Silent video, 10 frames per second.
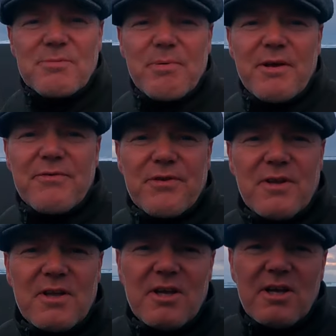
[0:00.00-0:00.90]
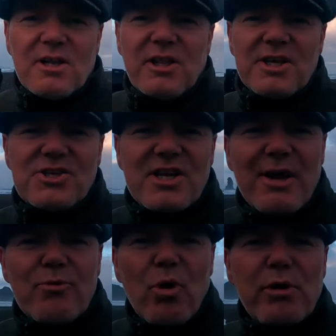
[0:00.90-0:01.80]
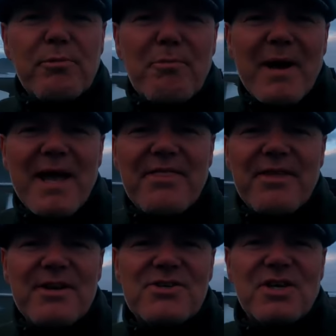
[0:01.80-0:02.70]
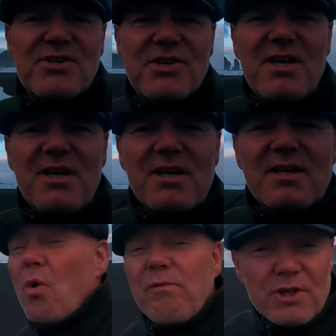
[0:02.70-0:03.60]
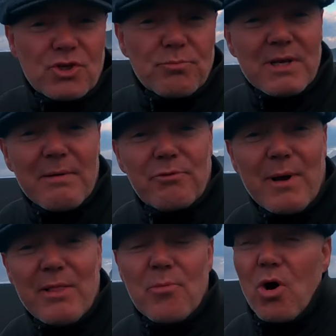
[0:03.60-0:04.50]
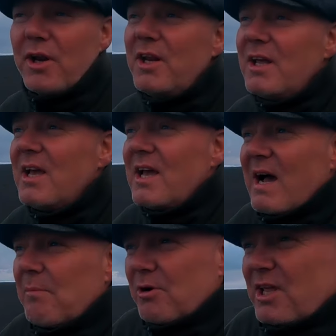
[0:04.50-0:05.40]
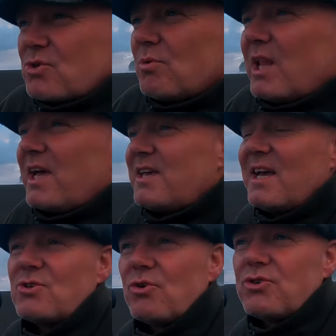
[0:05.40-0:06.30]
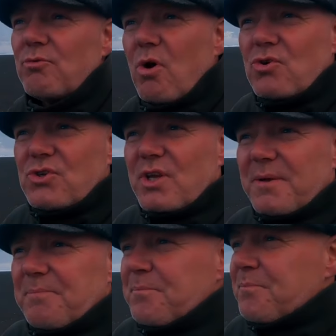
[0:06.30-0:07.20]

is a bit of clear sky rolling above my head there as you can see. Hopefully sometime throughout the morning I'm going to get some light cast onto the rocks there.